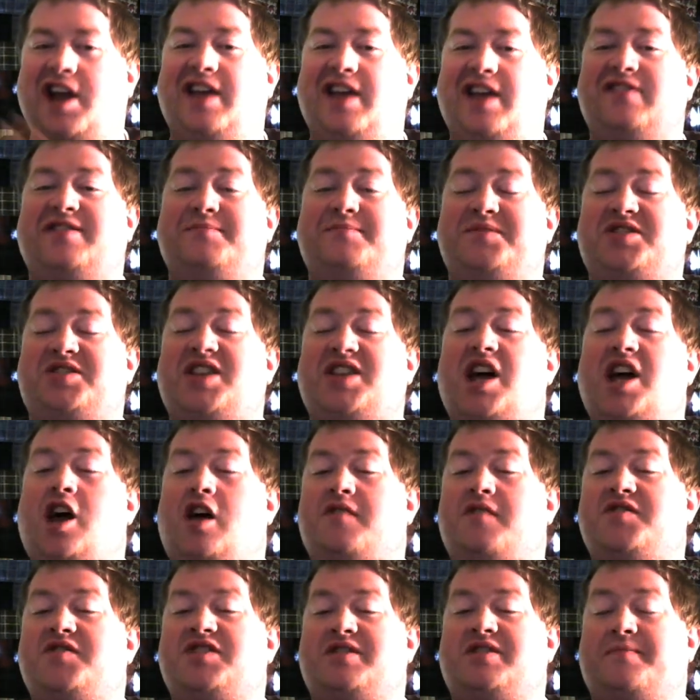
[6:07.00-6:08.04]
it
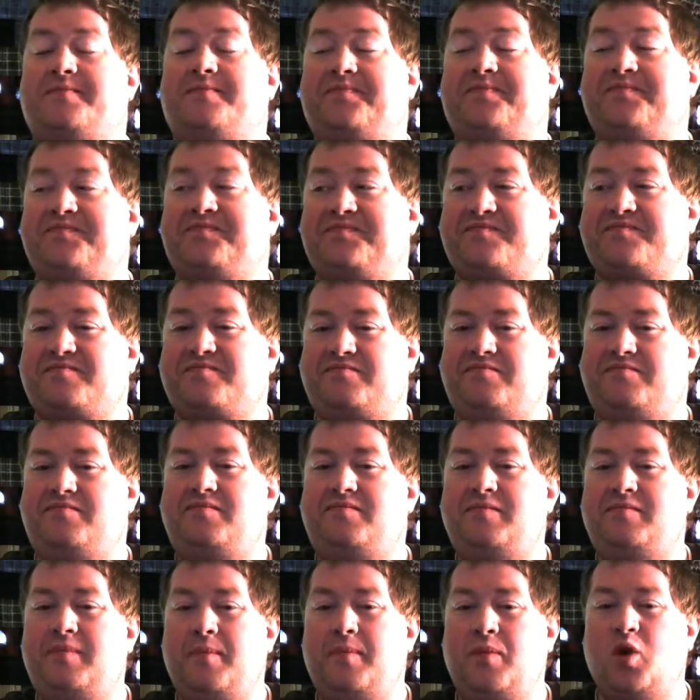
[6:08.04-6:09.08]
themselves
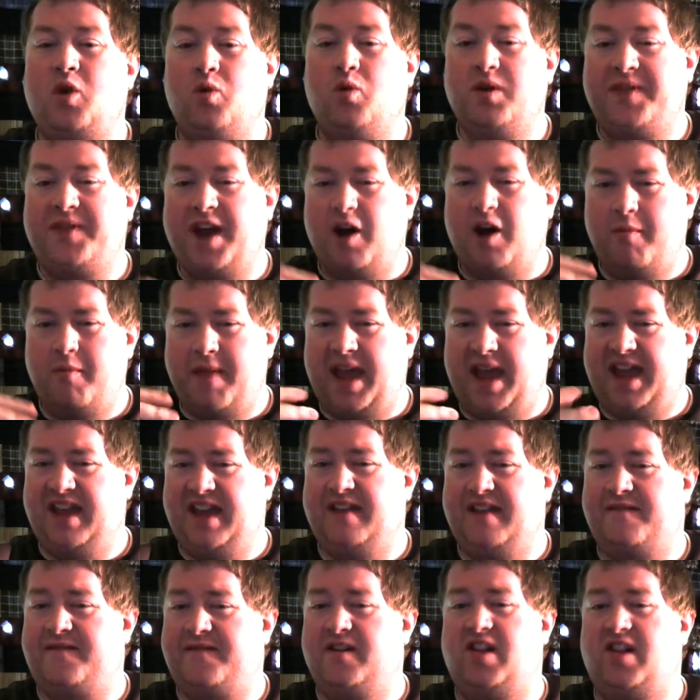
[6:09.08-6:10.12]
without making
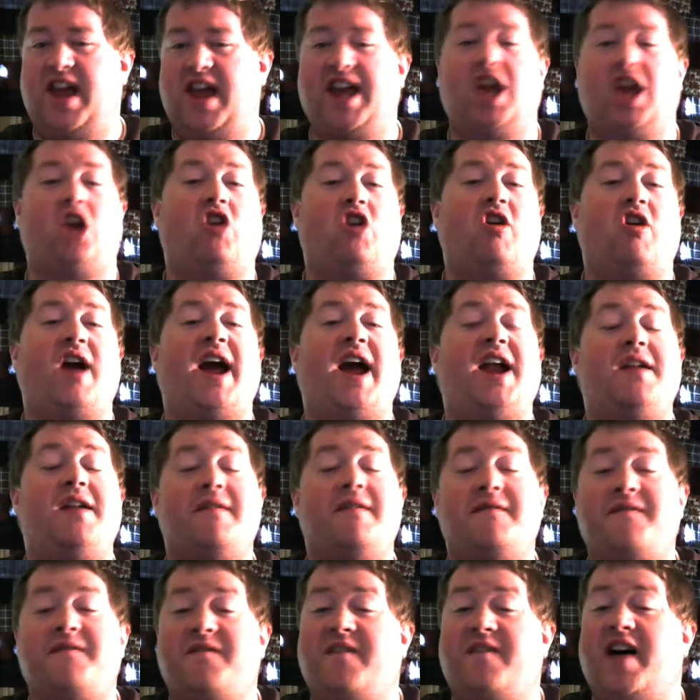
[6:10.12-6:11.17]
it feel like a grind.
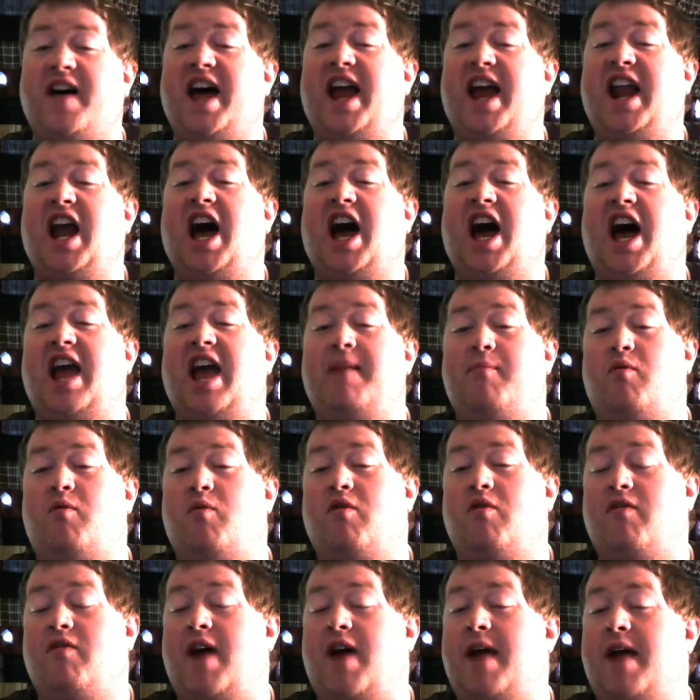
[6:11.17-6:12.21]
Fine, I'm
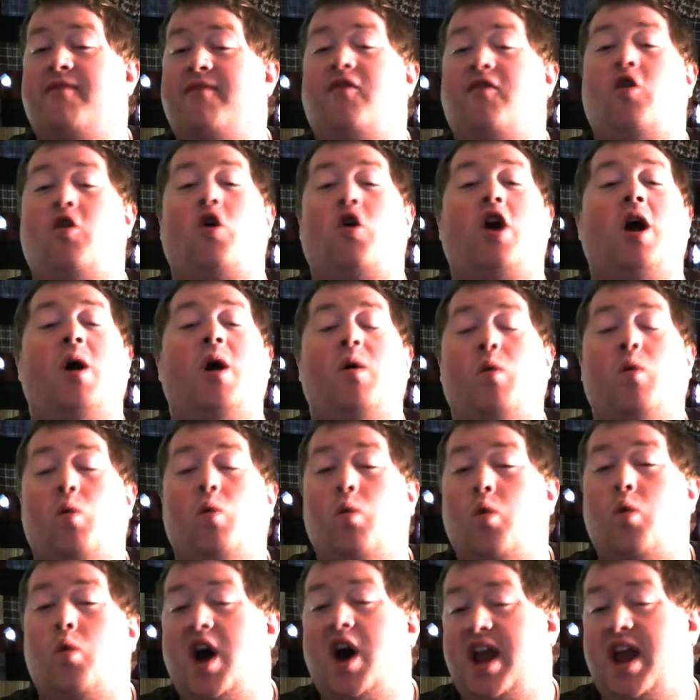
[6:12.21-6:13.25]
for it,
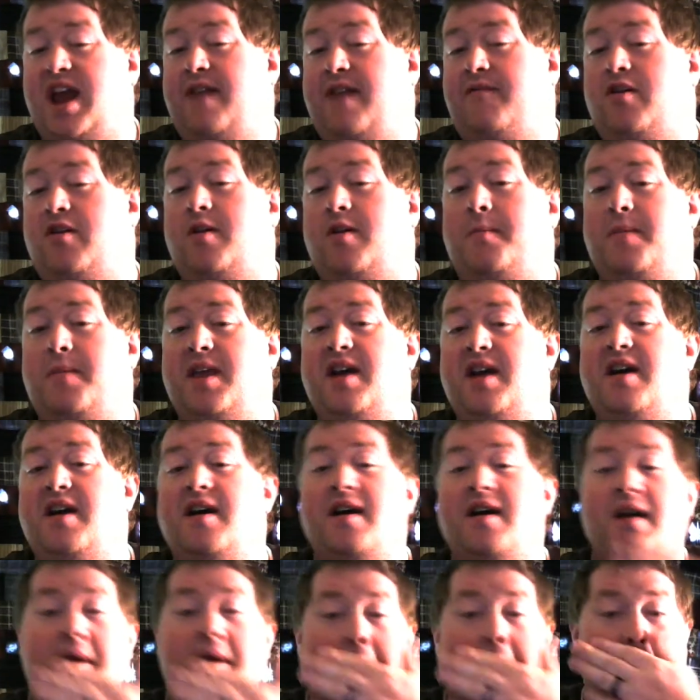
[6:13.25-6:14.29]
whatever.
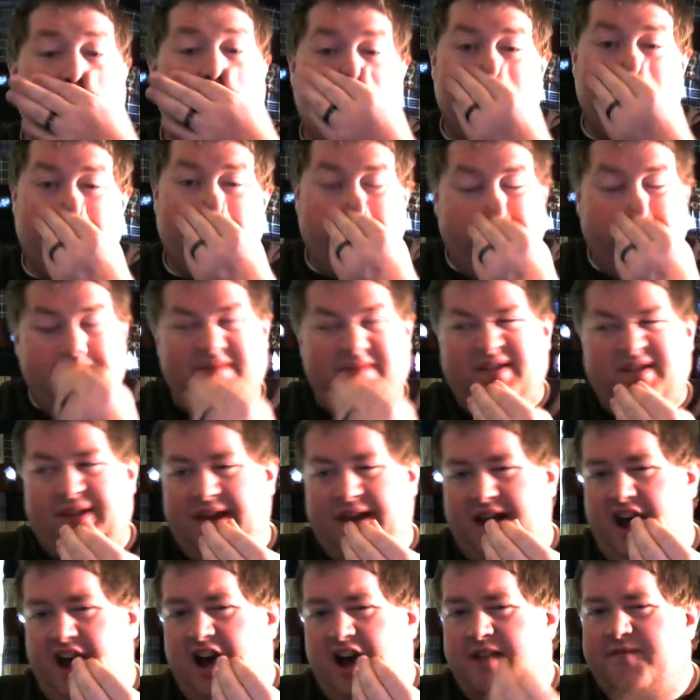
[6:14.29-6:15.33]
But
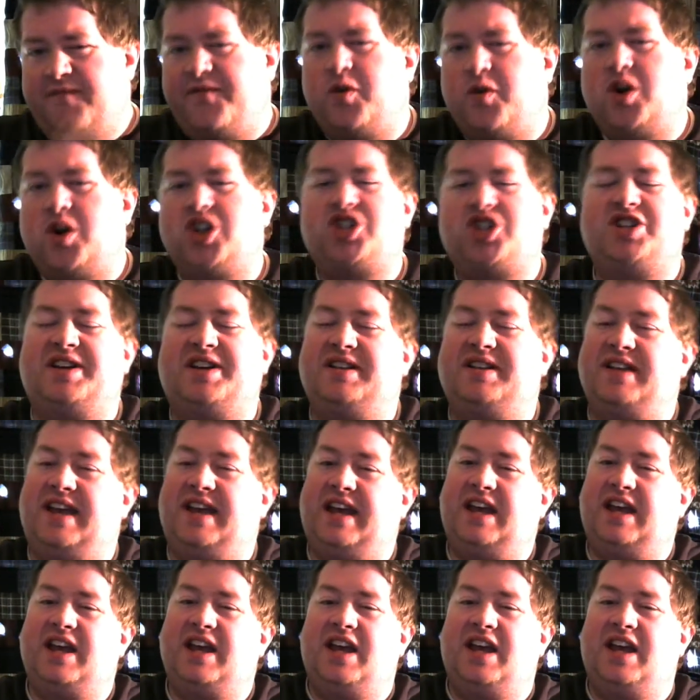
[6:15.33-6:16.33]
unfortunately,